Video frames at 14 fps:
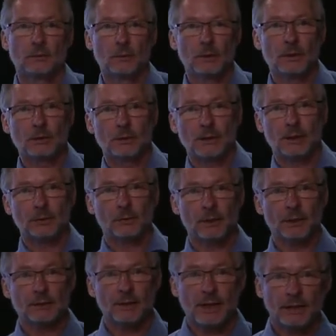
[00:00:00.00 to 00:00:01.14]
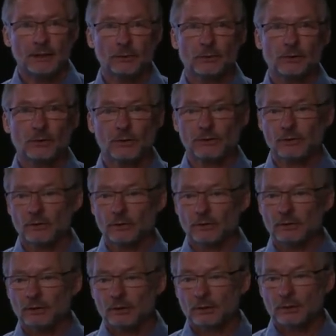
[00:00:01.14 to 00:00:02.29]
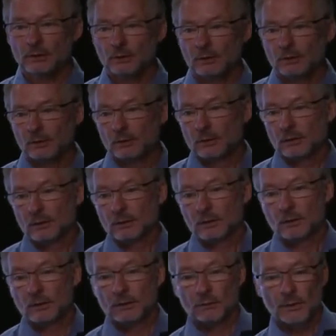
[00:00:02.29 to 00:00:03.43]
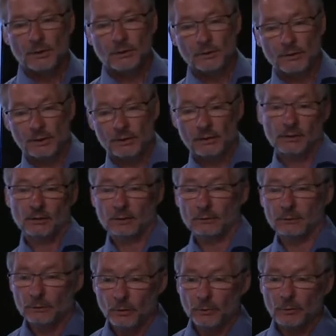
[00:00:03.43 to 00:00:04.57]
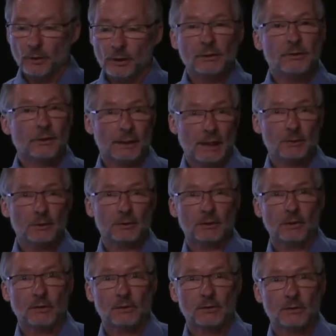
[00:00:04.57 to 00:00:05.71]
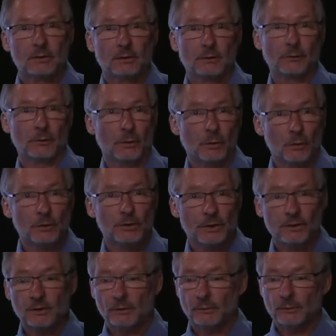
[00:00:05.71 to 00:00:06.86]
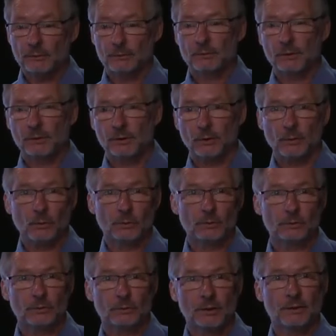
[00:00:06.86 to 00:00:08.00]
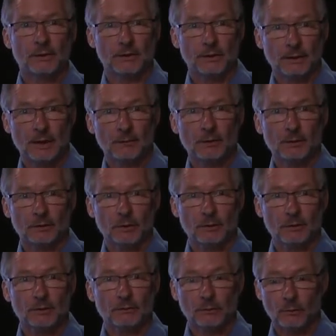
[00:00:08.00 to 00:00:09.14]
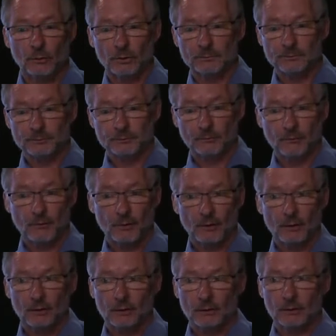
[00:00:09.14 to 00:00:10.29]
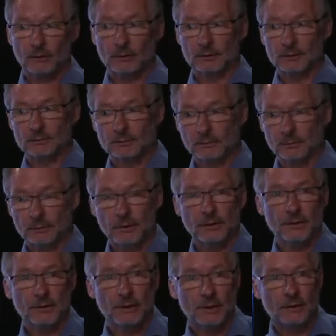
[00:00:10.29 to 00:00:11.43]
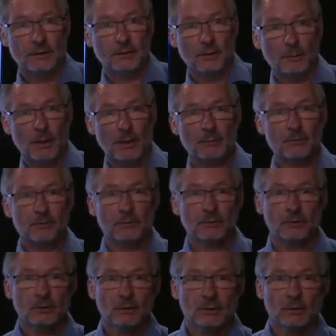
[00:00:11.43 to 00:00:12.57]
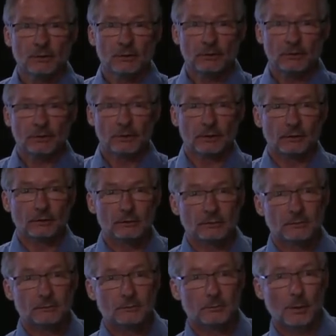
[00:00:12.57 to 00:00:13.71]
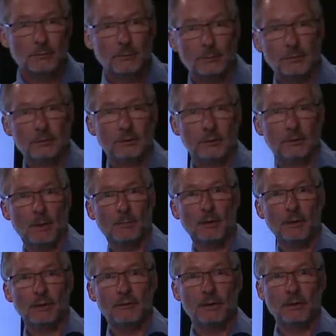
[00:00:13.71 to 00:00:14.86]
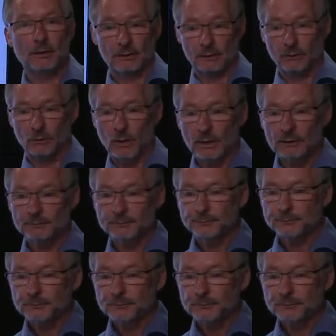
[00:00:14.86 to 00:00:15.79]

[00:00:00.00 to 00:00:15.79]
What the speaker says: We calculate the annual cost, which consists of one part, the capital cost for the whole system. So this is the capital cost for, in this case, the pipes, the pump, and maybe even the well.